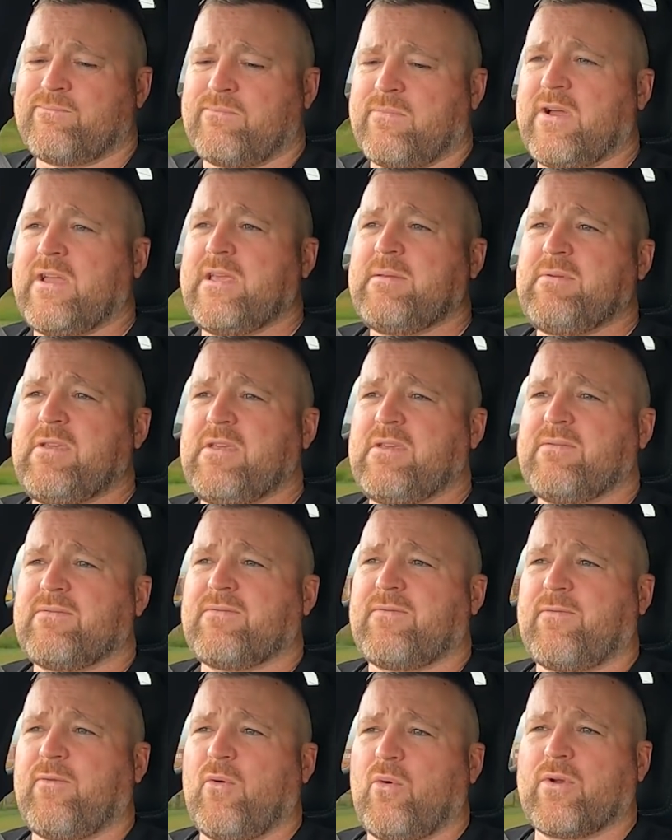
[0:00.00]
maybe
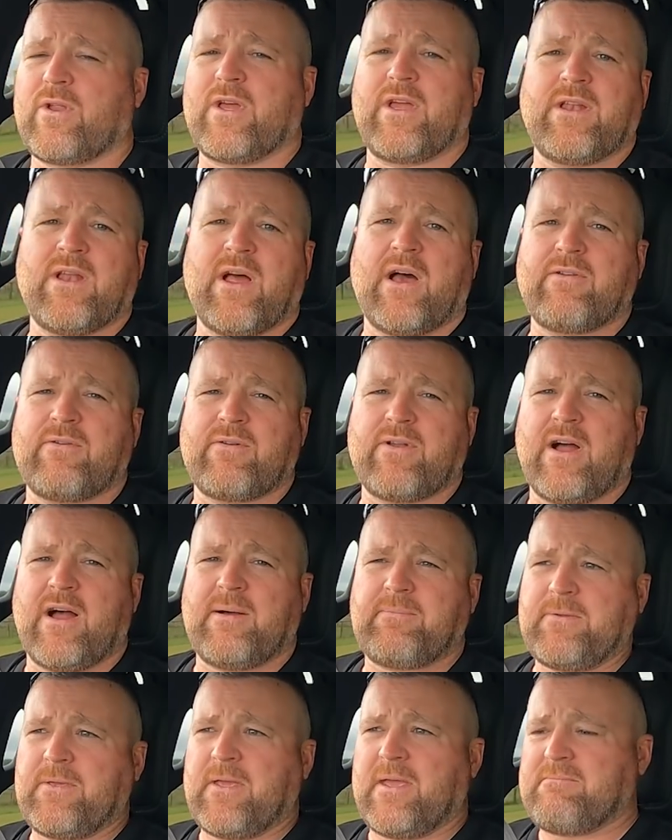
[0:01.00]
1400
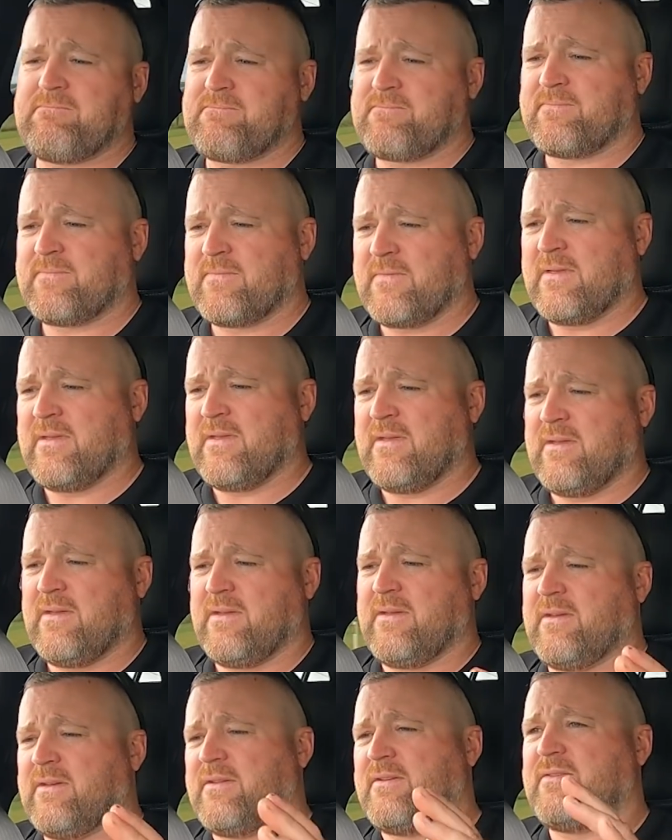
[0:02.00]

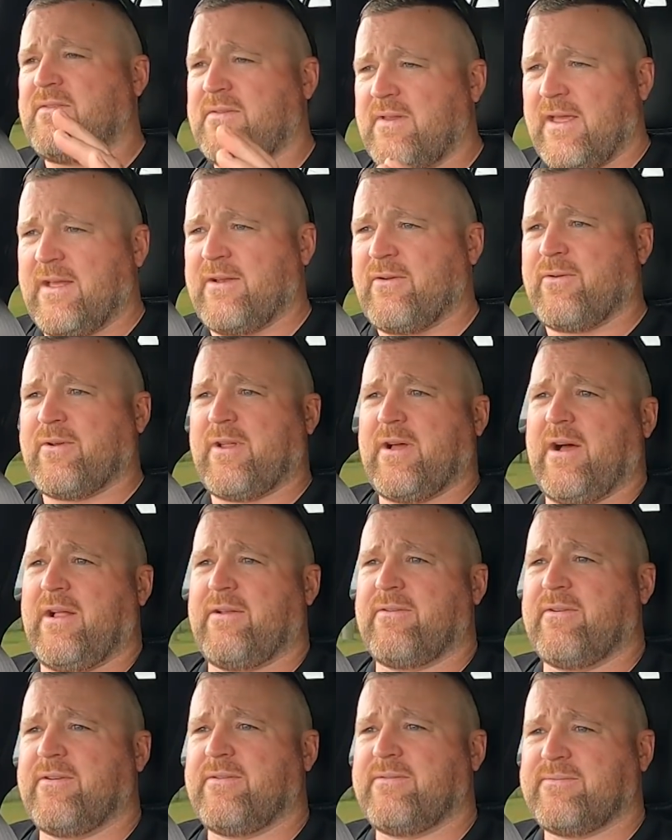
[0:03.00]
RPM, dead on
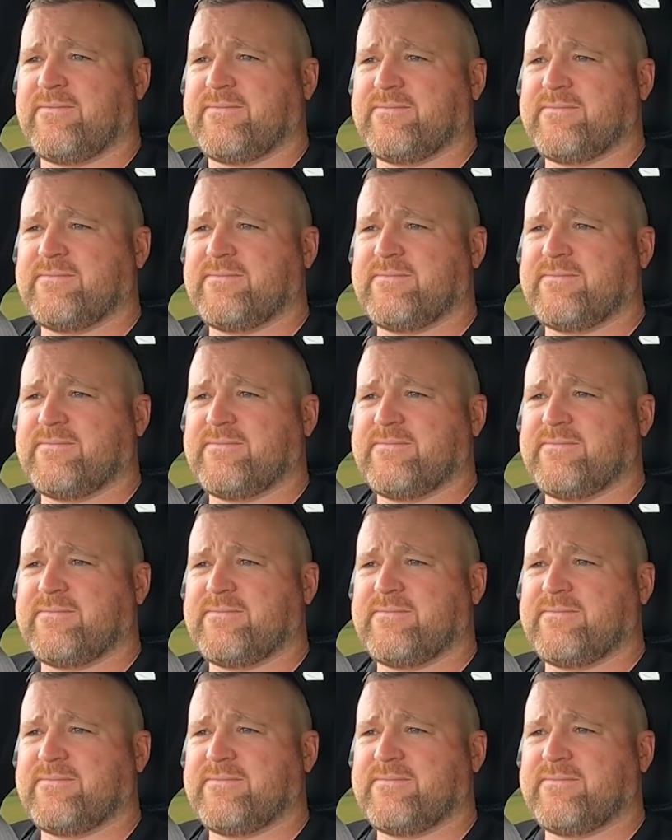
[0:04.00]
100.